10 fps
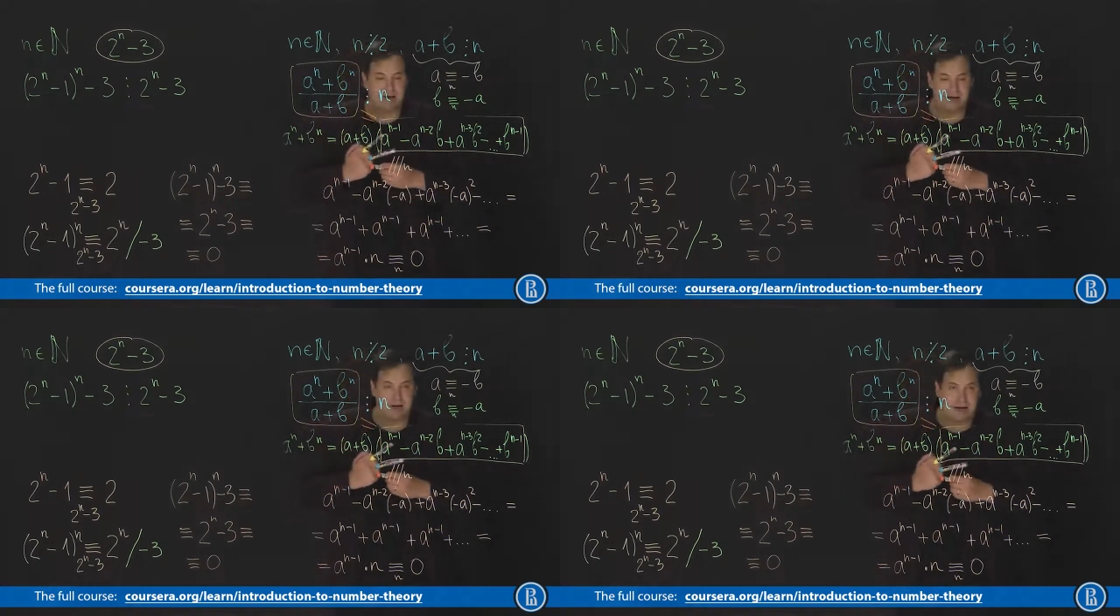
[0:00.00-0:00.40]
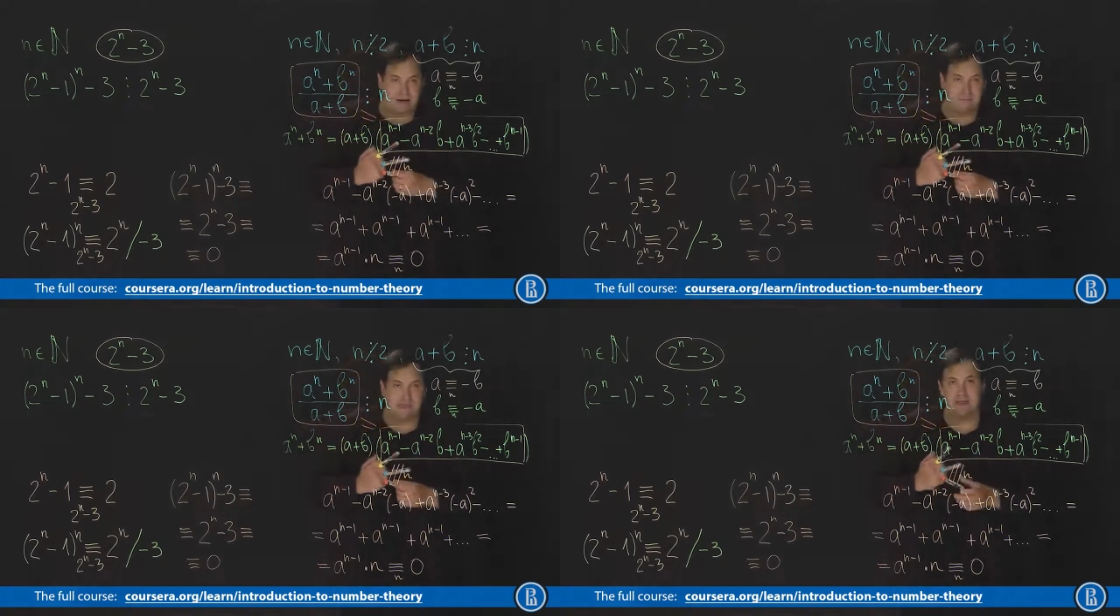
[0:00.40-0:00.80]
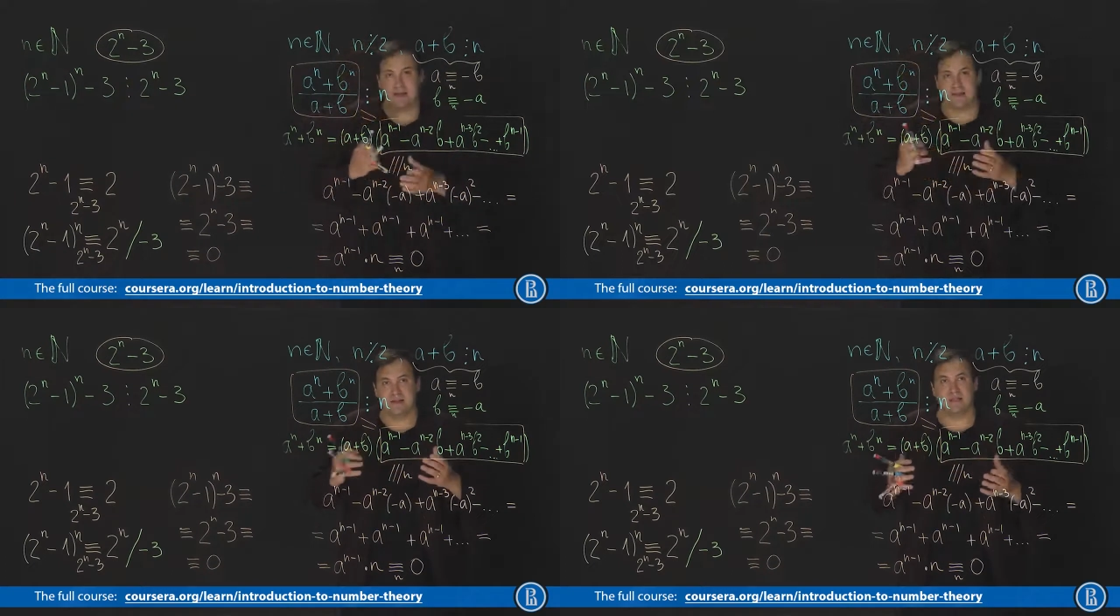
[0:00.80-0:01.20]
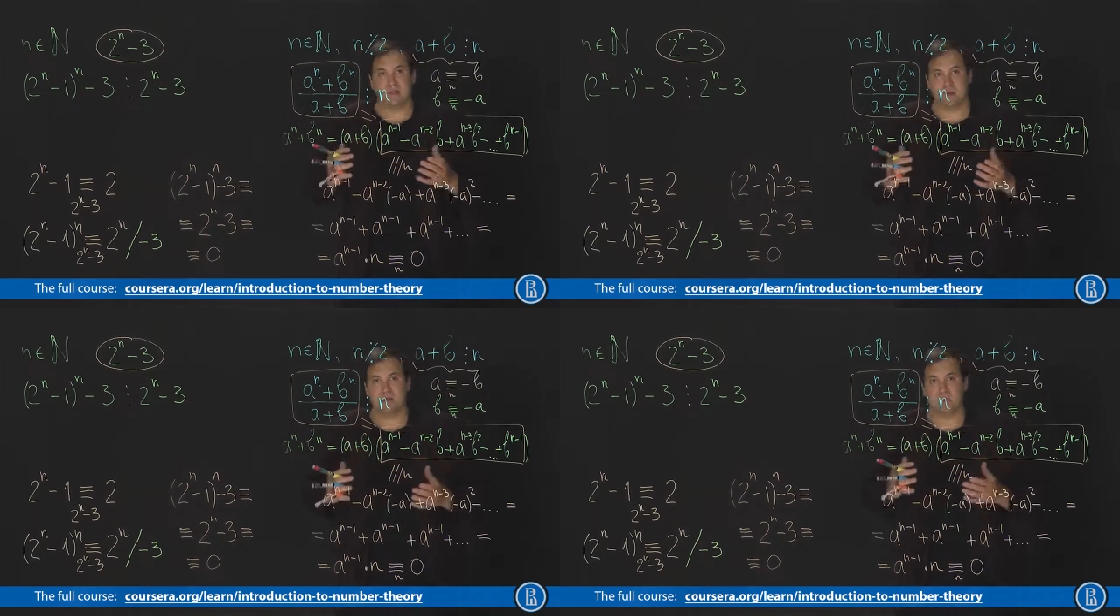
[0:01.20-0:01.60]
by n, and this is
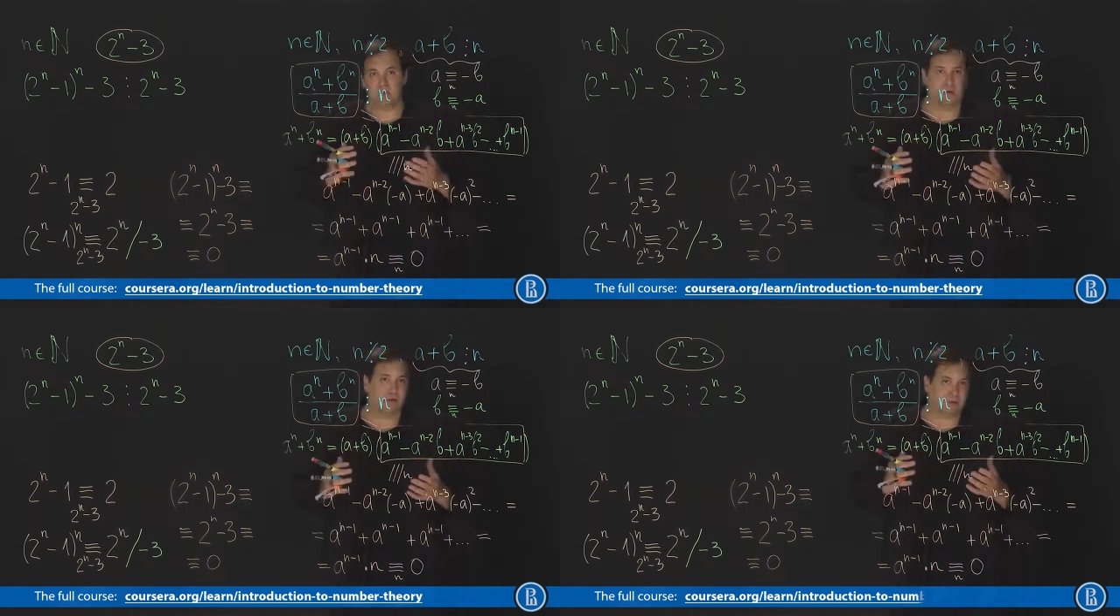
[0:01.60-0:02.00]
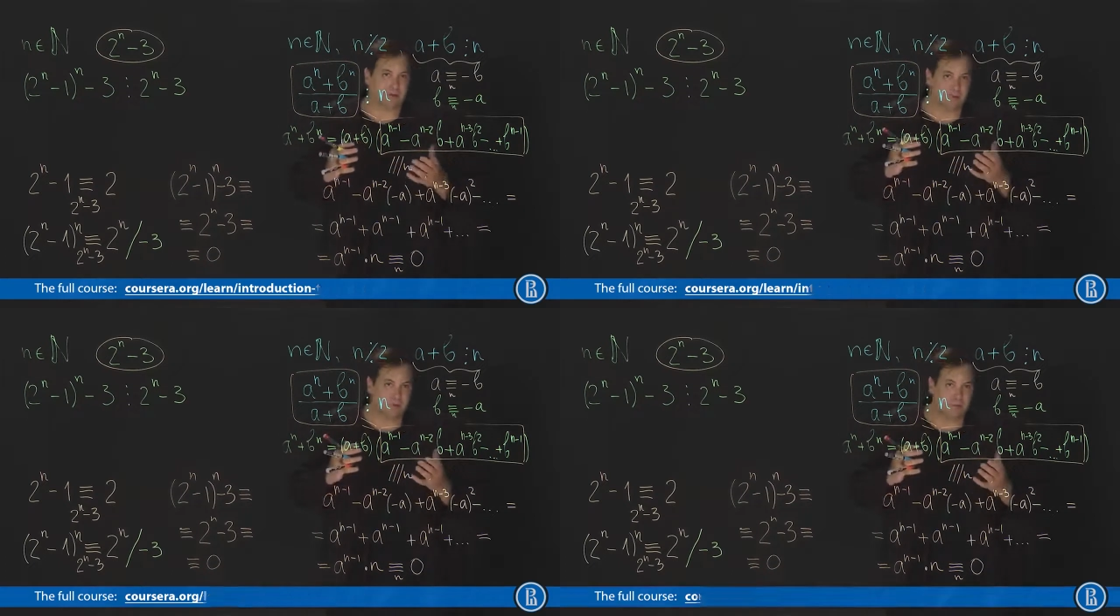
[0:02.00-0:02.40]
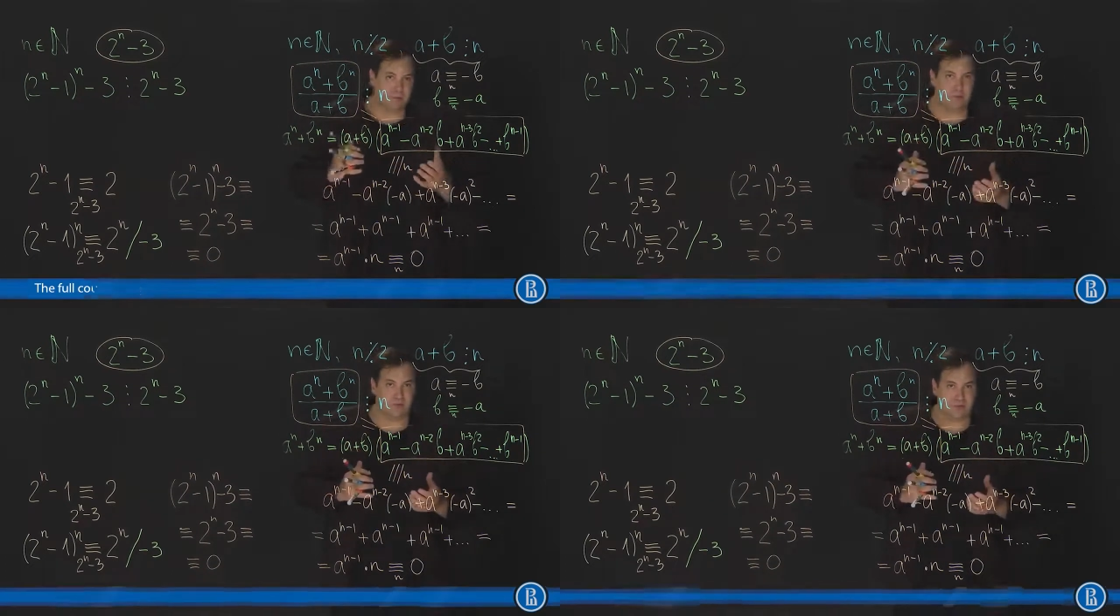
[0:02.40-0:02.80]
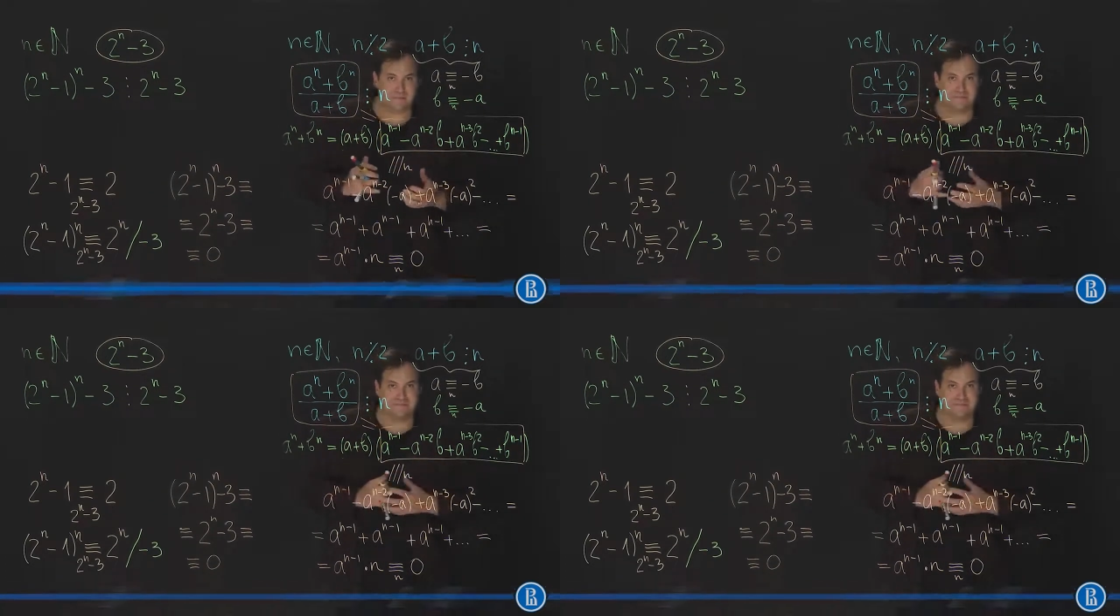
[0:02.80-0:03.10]
what we wanted to prove.